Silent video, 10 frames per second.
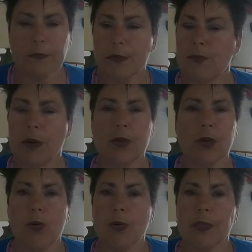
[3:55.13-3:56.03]
throughout the
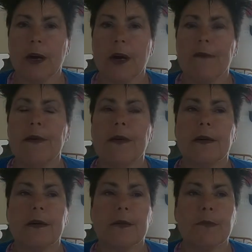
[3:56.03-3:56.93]
whole dive.
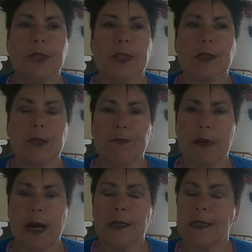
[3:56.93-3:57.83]
Just good
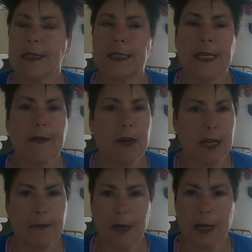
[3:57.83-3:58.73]
practice. Breathe
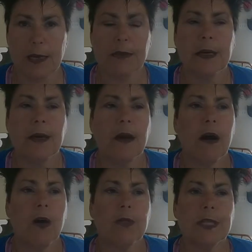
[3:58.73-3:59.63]
let pain.
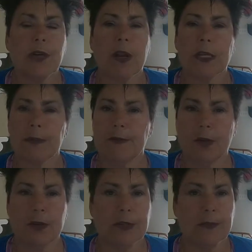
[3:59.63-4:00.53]
Always equalize
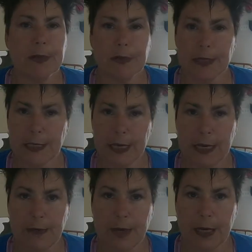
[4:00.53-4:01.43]
before you experience
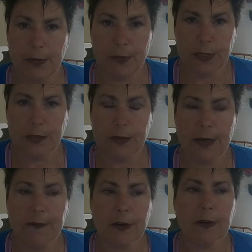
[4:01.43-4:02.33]
any pain
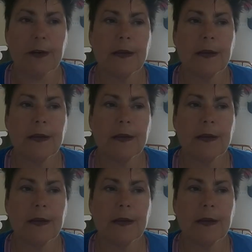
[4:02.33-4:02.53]
whatsoever.